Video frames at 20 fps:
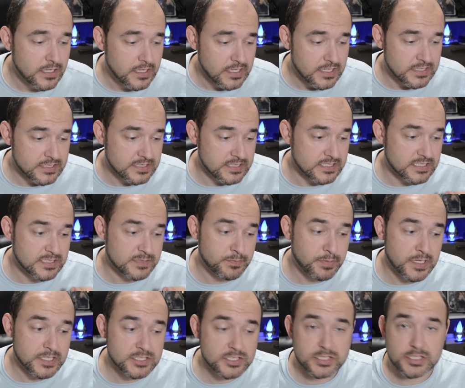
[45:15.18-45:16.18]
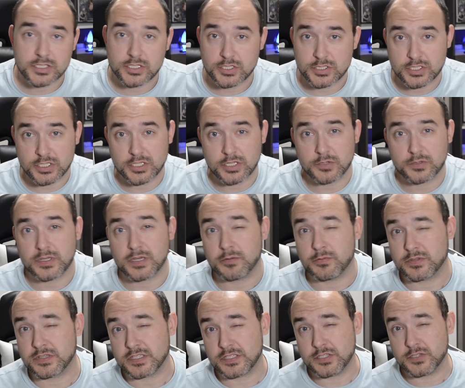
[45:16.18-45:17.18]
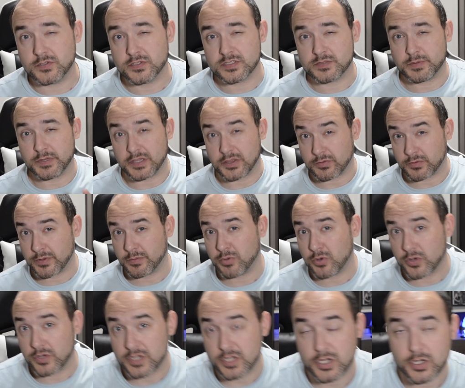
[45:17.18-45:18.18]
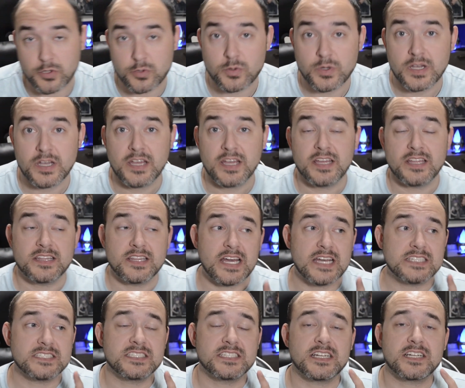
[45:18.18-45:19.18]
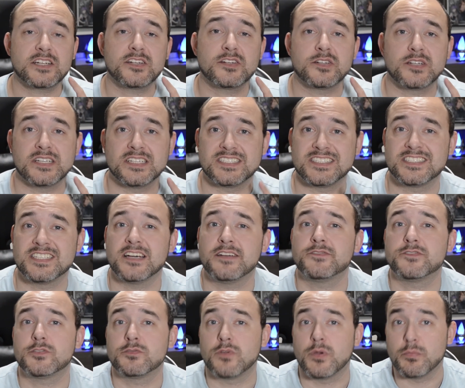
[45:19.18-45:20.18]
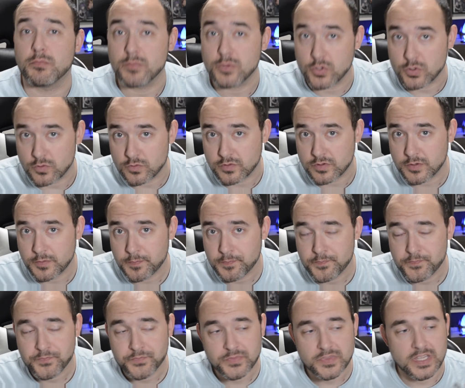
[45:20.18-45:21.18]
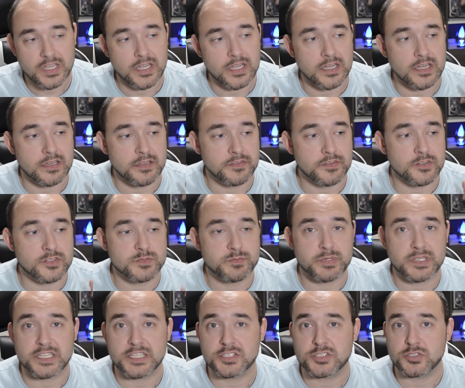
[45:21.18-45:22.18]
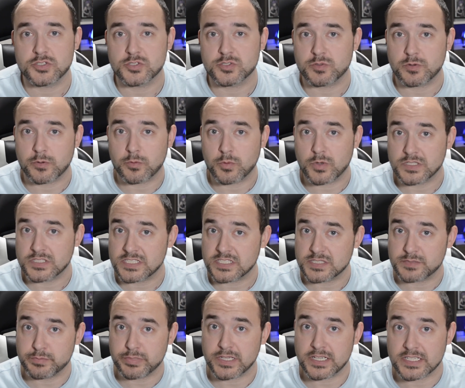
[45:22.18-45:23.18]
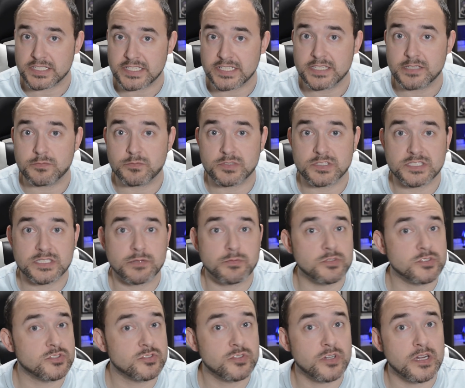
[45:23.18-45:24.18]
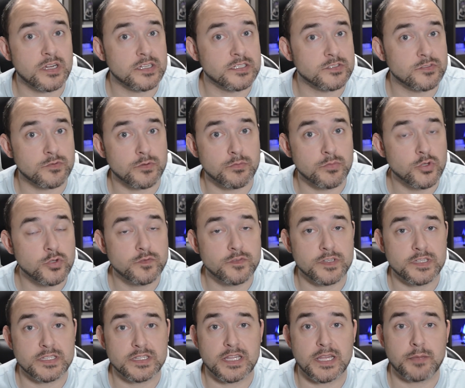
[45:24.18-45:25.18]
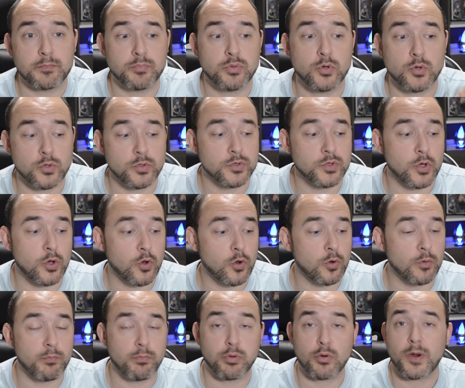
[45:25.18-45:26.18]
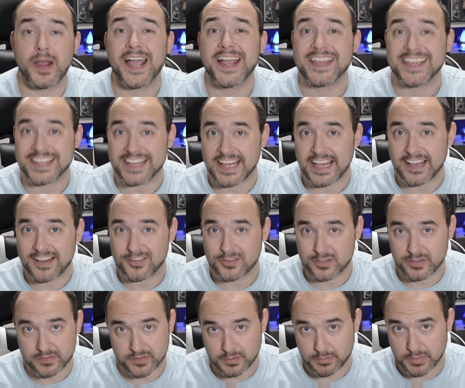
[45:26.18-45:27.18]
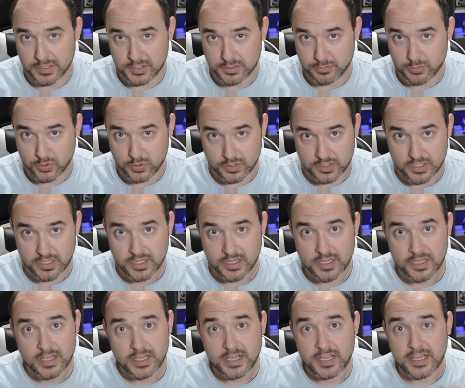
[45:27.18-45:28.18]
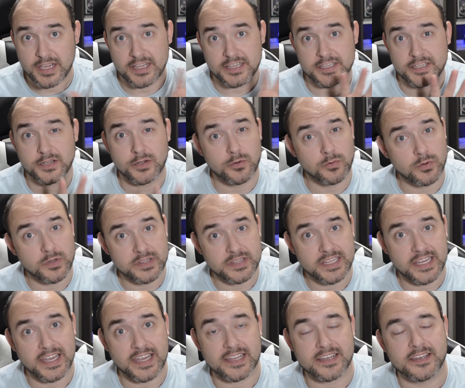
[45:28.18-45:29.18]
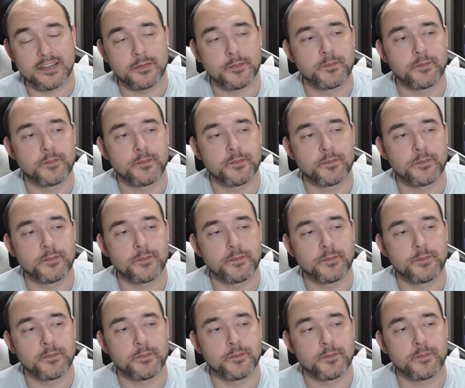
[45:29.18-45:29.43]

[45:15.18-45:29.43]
It's especially good to note that with the USB 3.0, that sucker is tough to remove. There's been issues where once it's plugged in, when someone's trying to remove it, they pull the whole bracket out of the motherboard. And you don't want that.